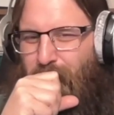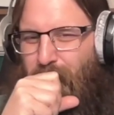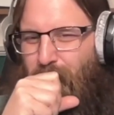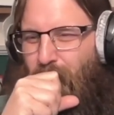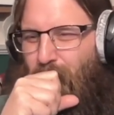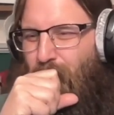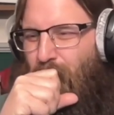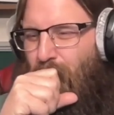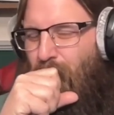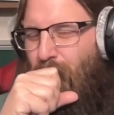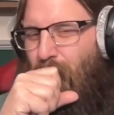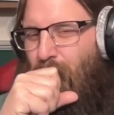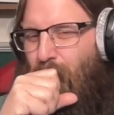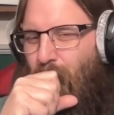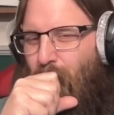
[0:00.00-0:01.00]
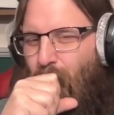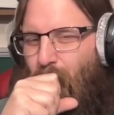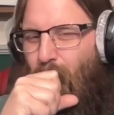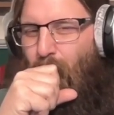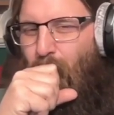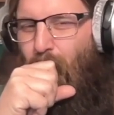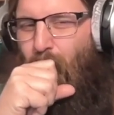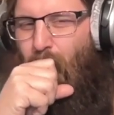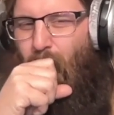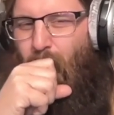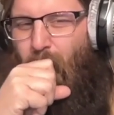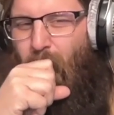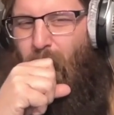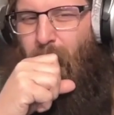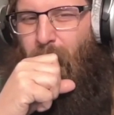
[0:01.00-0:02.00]

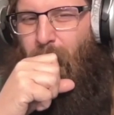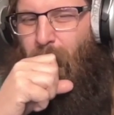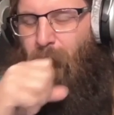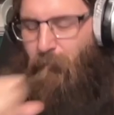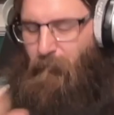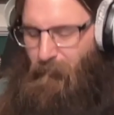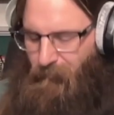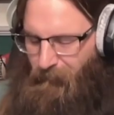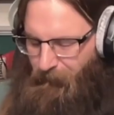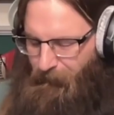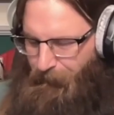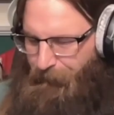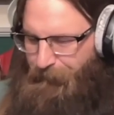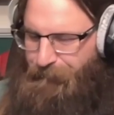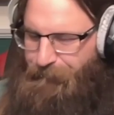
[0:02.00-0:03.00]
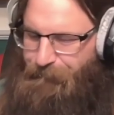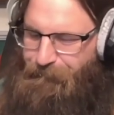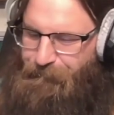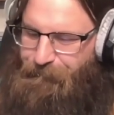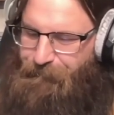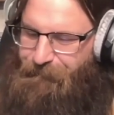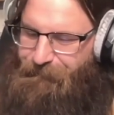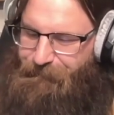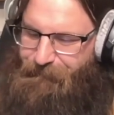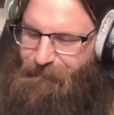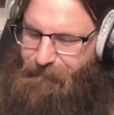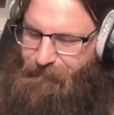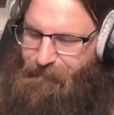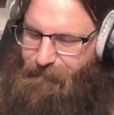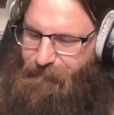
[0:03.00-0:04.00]

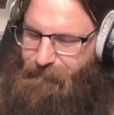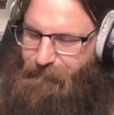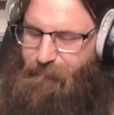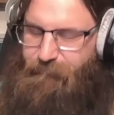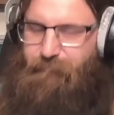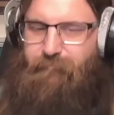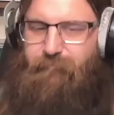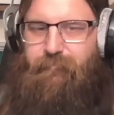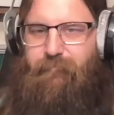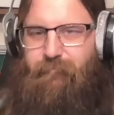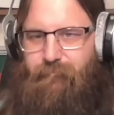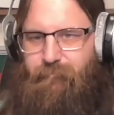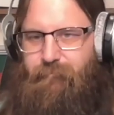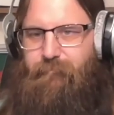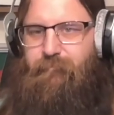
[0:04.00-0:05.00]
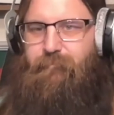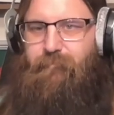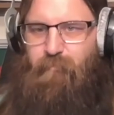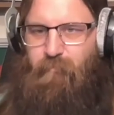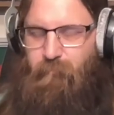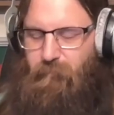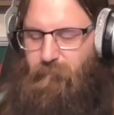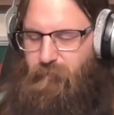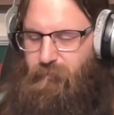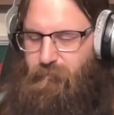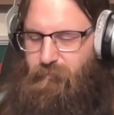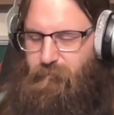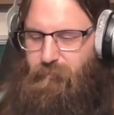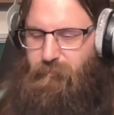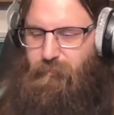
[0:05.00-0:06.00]

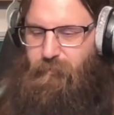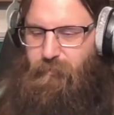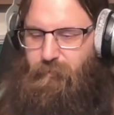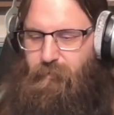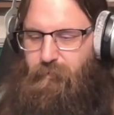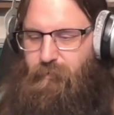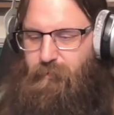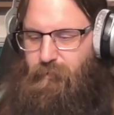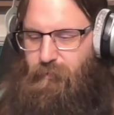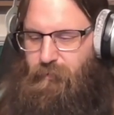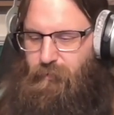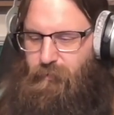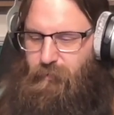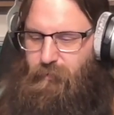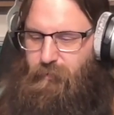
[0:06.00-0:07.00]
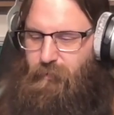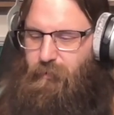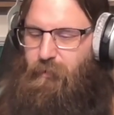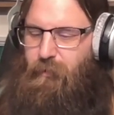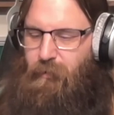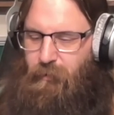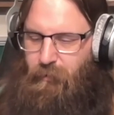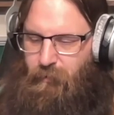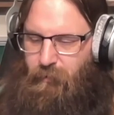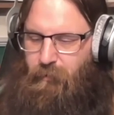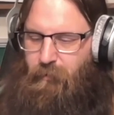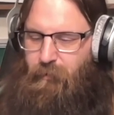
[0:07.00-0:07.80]
(not speaking)